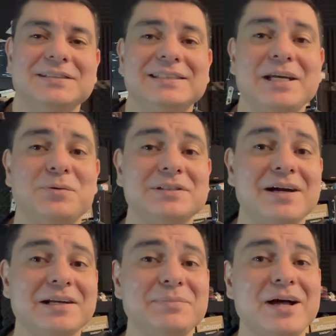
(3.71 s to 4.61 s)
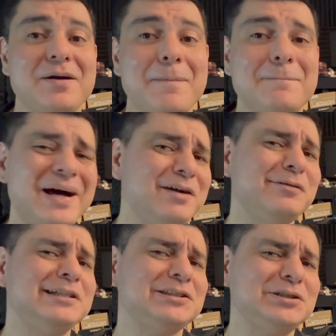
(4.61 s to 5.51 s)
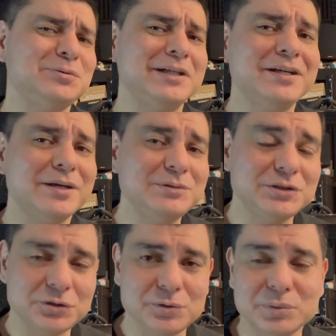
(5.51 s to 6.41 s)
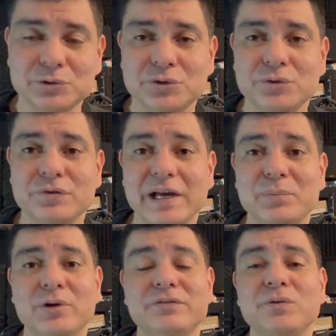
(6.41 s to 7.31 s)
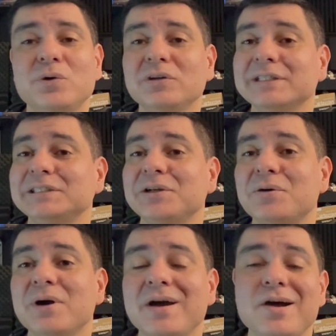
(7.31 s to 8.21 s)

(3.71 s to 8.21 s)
Today we're talking about my research when it comes to Bluetooth 5.4, let you know